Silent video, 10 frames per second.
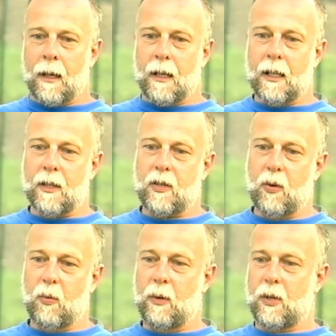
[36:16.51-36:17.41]
and so
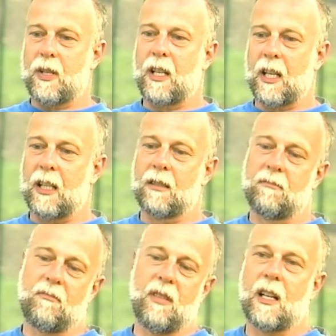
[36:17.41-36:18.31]
we were sitting
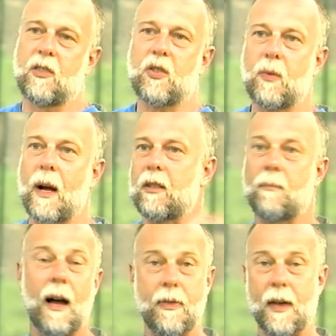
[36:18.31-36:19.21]
in and surrounded
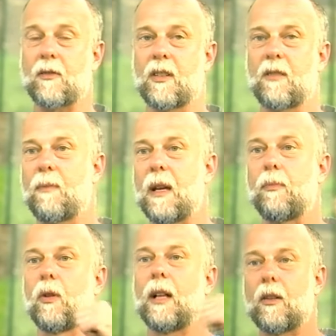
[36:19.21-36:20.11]
by thousands of people